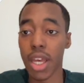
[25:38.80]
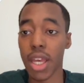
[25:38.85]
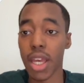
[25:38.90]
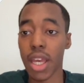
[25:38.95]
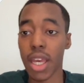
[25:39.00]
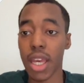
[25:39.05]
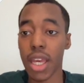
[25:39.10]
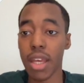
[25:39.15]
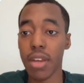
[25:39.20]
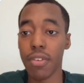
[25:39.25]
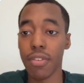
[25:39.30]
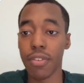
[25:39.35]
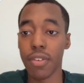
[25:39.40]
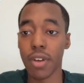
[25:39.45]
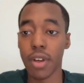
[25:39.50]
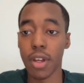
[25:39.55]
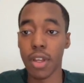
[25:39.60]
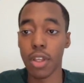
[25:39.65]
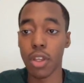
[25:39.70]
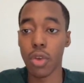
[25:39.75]
If
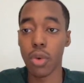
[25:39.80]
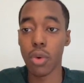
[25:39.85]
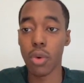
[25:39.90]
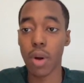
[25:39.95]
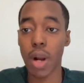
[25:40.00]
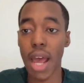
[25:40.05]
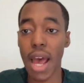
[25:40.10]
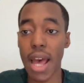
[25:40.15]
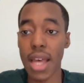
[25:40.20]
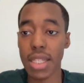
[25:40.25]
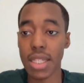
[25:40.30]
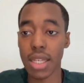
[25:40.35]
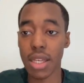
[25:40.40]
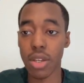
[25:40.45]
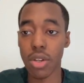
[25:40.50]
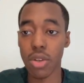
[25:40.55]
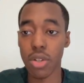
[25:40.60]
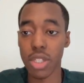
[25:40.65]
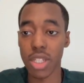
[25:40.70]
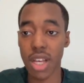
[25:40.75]
you're asking
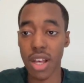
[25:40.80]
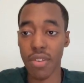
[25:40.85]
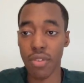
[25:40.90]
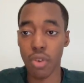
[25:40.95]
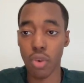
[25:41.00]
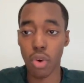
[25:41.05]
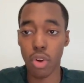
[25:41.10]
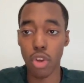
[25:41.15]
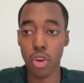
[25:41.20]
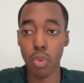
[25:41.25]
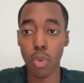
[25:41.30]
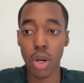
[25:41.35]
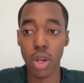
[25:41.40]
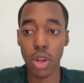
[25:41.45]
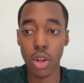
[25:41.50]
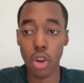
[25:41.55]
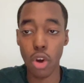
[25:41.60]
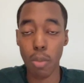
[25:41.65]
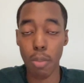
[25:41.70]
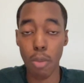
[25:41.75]
yourself or you want to
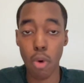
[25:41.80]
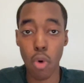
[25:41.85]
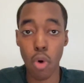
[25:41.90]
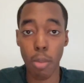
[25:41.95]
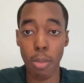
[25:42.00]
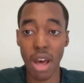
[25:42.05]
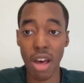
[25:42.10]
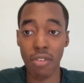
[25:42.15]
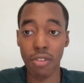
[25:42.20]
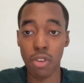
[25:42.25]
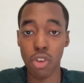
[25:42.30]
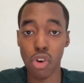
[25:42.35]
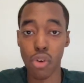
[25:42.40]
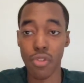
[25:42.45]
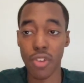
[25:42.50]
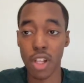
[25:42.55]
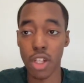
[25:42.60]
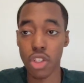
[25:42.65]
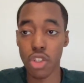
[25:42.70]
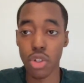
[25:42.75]
know more about flow
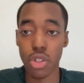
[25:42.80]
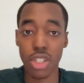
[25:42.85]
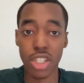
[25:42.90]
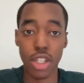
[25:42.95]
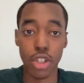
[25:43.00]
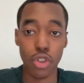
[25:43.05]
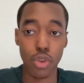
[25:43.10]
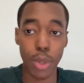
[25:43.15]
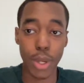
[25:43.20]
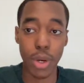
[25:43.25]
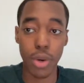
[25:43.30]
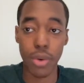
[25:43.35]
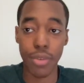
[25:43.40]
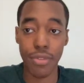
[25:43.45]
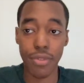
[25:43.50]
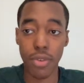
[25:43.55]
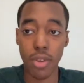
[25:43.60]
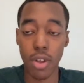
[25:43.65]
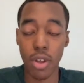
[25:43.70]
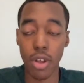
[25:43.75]
filters and trigger
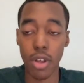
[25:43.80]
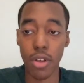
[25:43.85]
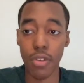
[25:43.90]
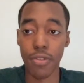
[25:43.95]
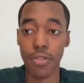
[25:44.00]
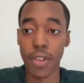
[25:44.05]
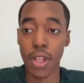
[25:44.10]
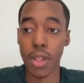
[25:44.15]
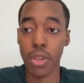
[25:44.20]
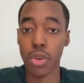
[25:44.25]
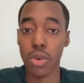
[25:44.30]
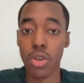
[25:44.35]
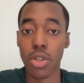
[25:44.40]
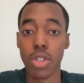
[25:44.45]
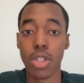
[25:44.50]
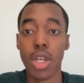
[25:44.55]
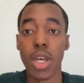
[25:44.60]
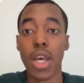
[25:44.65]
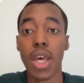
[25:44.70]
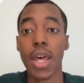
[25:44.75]
filters,
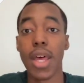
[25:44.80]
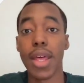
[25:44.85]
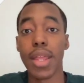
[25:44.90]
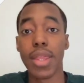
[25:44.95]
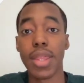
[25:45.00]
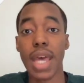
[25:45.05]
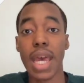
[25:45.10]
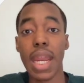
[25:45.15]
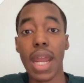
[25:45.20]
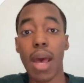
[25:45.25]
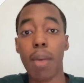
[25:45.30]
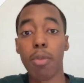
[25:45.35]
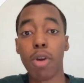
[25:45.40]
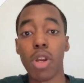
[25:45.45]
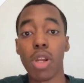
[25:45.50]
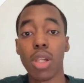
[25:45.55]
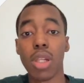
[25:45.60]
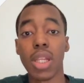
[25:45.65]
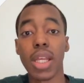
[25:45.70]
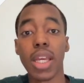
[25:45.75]
then I'm going
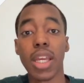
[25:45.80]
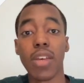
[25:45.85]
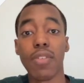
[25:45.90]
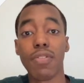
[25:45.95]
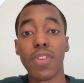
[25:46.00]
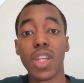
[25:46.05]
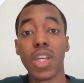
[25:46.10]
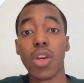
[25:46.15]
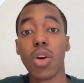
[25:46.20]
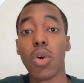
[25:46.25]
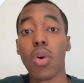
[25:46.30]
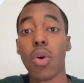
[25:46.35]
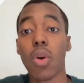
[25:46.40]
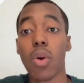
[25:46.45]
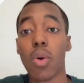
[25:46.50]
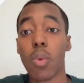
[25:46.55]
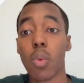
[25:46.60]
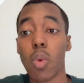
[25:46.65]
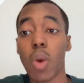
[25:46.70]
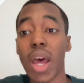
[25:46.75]
to link a video
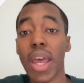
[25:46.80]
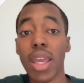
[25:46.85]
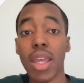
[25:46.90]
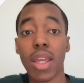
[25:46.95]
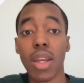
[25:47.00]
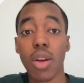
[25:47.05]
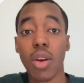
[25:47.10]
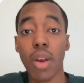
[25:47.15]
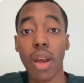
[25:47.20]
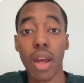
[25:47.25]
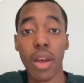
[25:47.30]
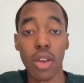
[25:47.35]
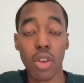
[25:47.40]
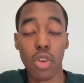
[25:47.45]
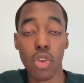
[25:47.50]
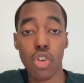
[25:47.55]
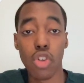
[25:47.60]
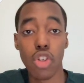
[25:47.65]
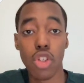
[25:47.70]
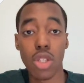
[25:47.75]
right here. You
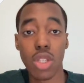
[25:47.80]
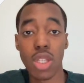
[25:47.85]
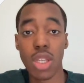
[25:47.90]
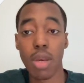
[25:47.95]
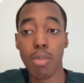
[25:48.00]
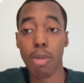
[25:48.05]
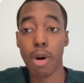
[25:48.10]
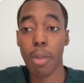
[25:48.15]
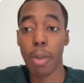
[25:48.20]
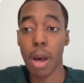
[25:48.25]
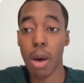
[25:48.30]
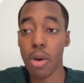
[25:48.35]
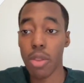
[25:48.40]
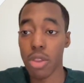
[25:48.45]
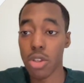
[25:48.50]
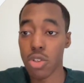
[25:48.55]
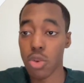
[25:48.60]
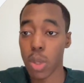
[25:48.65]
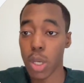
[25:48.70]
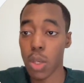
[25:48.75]
should see it pop out on the
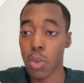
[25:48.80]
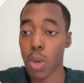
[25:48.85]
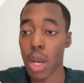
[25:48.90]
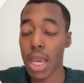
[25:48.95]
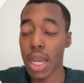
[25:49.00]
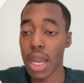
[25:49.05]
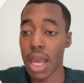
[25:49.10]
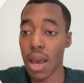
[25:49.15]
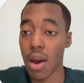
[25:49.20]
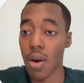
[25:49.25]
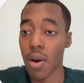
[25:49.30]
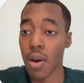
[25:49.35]
screen right now